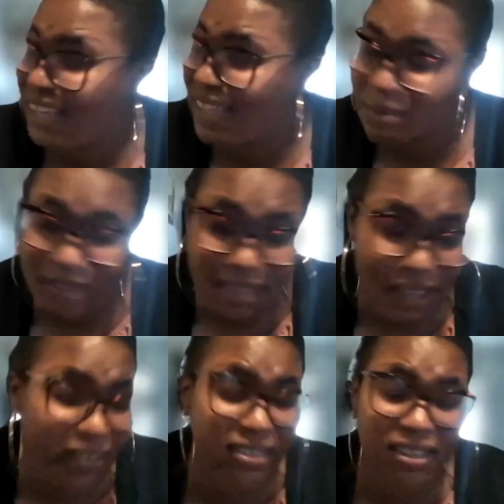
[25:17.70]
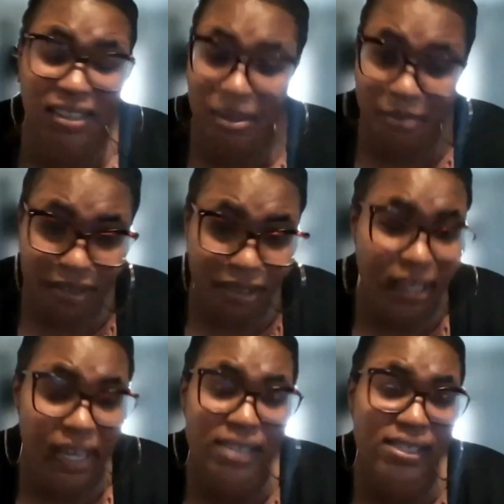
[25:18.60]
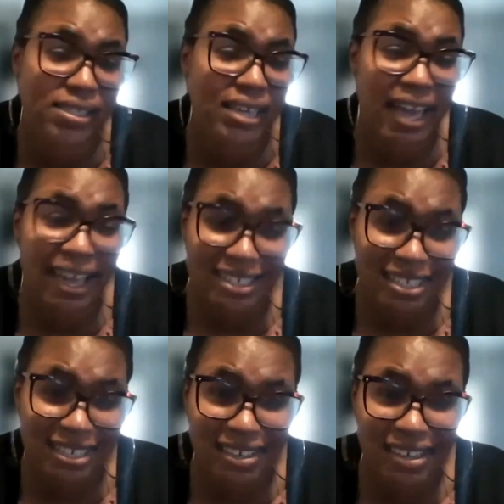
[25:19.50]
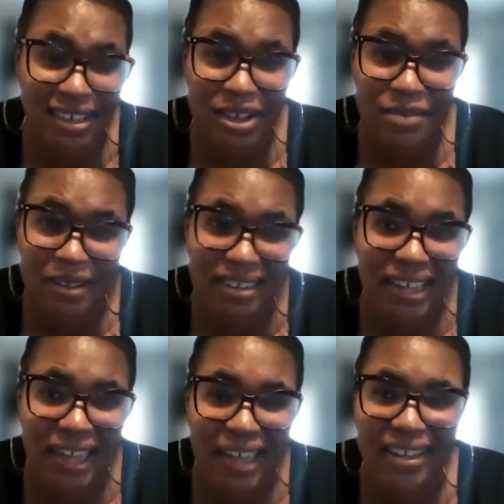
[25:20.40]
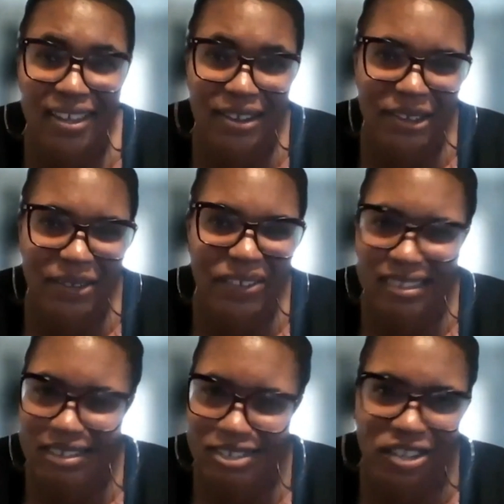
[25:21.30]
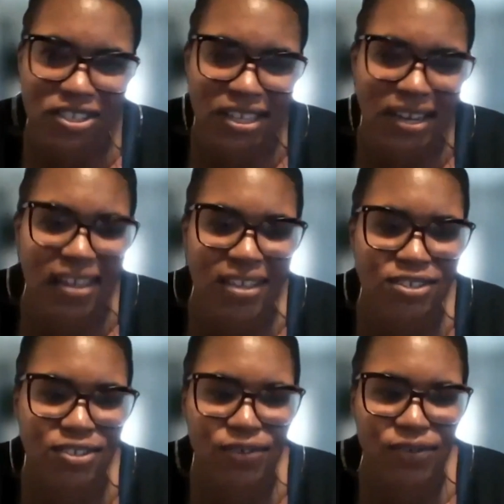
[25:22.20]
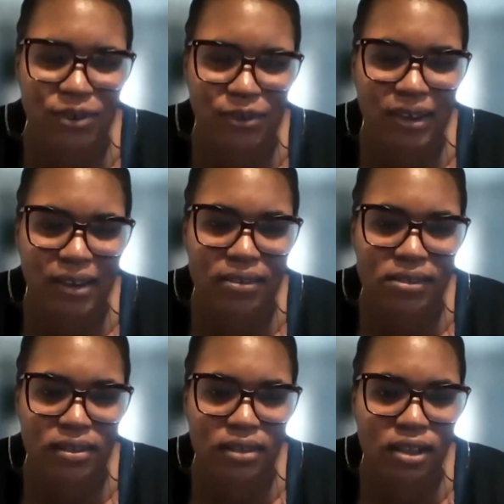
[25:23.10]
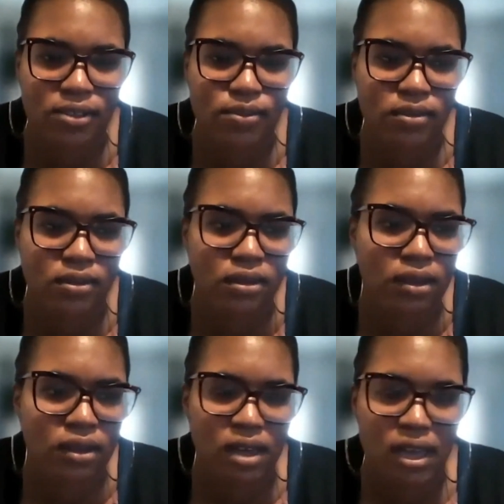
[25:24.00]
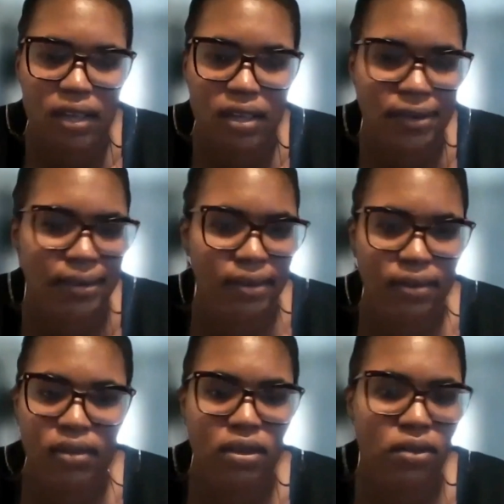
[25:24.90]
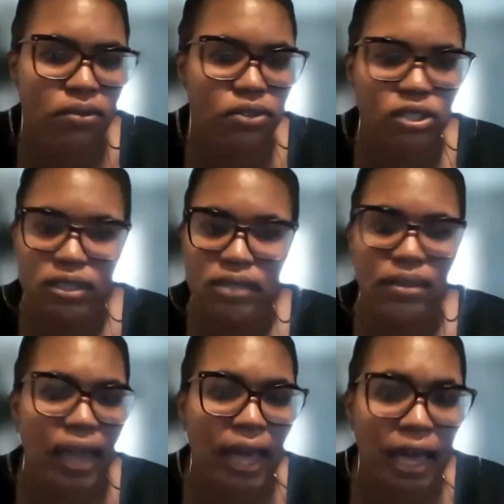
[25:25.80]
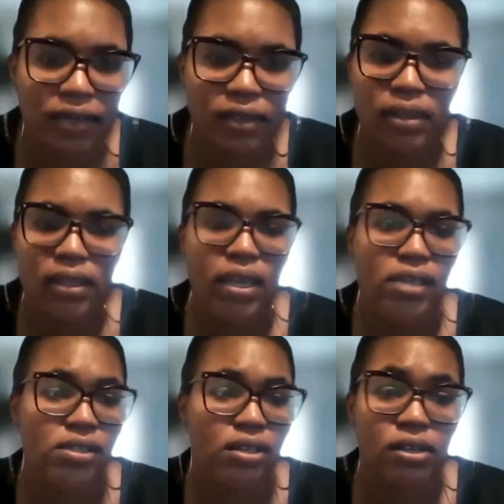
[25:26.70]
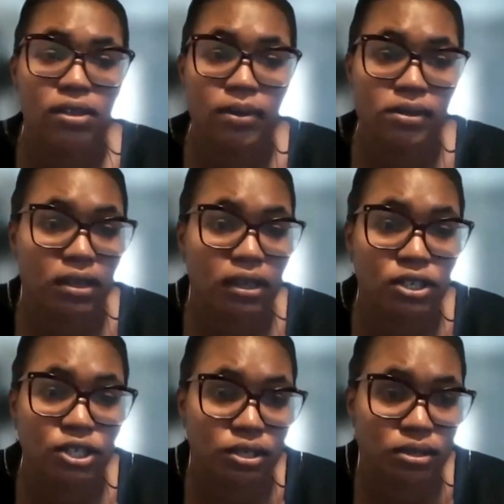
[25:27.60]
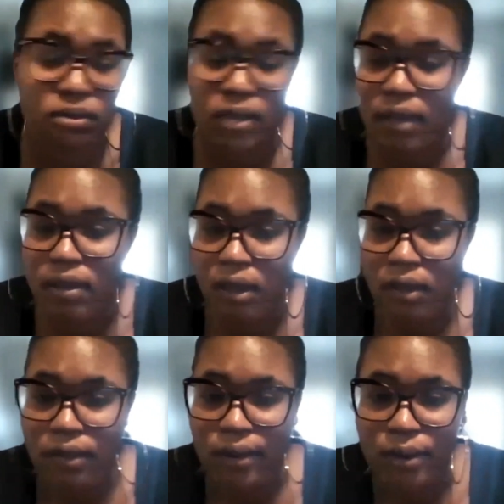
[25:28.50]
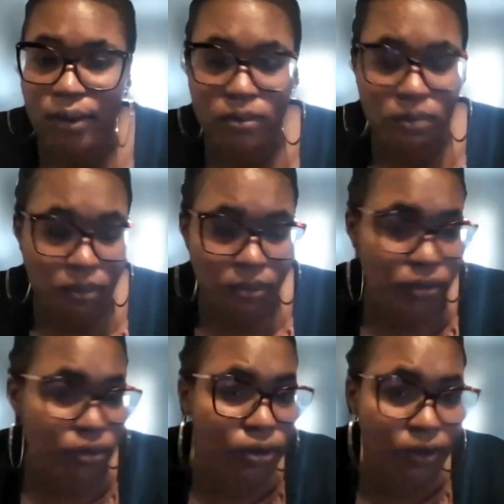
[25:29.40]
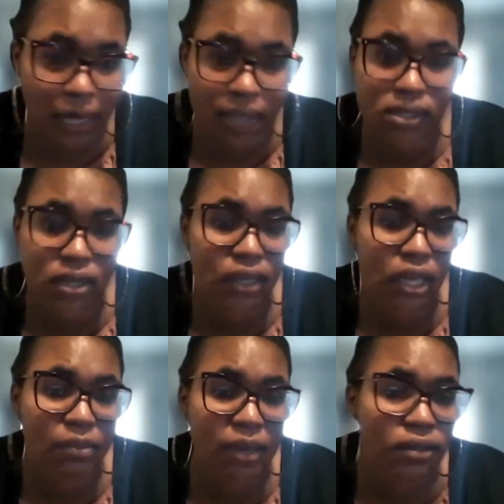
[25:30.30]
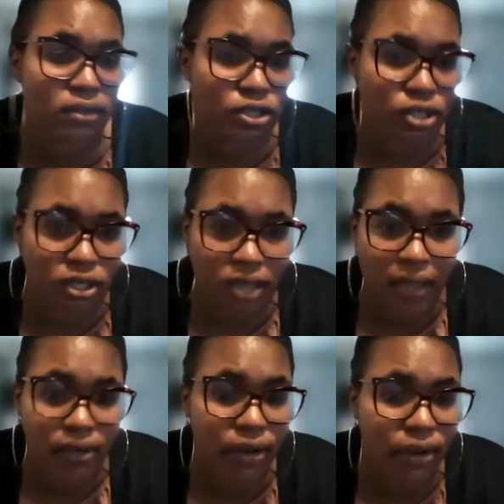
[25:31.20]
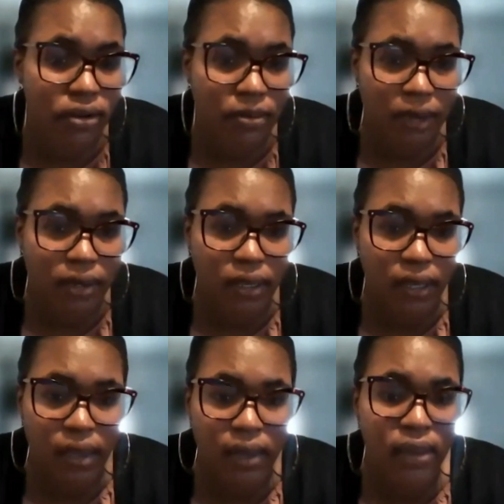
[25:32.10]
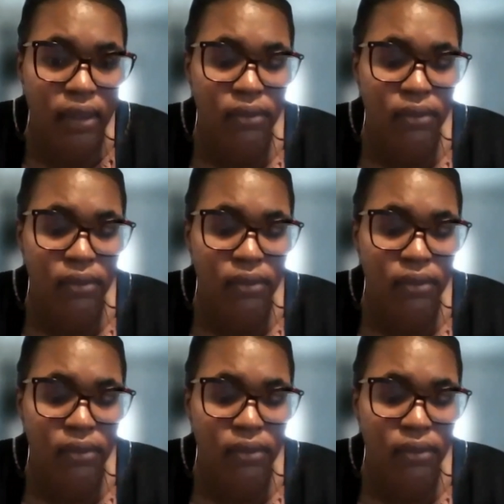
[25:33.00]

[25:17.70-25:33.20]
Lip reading: Come with everything. Come with your cases. I actually, on Monday, had a hearing with a judge that I interned for when I was in law school. And, just having the case law, there was an issue that, new case law came out. The judge hadn't heard about it yet.